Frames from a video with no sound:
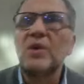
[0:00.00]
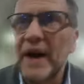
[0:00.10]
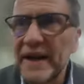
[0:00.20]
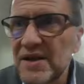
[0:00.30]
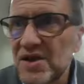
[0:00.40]
the
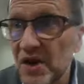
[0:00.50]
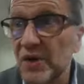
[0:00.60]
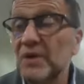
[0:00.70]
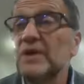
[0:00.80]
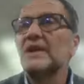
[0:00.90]
way
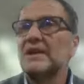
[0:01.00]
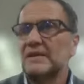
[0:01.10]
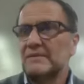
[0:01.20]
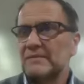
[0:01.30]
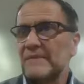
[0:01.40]
to
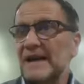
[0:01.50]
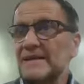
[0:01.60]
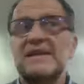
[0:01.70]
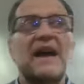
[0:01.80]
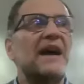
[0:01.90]

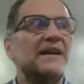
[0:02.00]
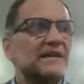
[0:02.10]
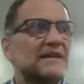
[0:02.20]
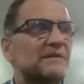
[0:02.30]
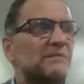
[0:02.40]
matzah,
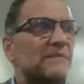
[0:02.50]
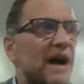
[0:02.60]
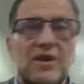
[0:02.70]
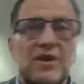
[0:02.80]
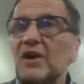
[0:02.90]

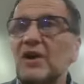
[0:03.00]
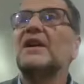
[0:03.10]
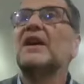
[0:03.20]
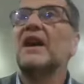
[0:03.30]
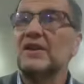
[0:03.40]
maror,
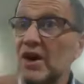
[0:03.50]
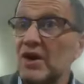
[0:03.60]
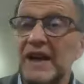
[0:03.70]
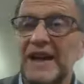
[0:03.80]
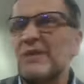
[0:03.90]
and
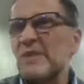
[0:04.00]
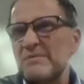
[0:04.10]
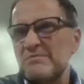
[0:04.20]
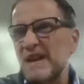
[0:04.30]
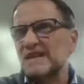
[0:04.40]
korech, and we
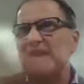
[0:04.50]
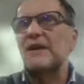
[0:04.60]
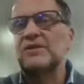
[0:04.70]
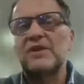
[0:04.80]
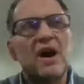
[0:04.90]
miss
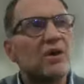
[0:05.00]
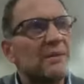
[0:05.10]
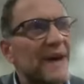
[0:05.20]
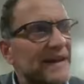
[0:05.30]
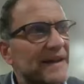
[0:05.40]
out the whole
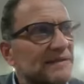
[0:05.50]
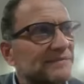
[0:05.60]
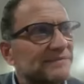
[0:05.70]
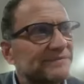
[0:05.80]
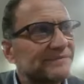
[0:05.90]
of Magid
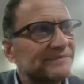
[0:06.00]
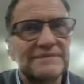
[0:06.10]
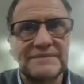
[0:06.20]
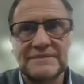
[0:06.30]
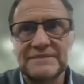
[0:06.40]

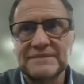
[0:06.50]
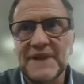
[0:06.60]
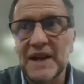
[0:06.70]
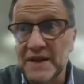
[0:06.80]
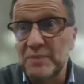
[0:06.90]

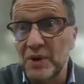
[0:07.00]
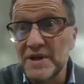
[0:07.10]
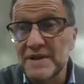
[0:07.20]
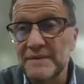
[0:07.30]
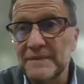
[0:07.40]
at this
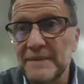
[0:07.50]
point.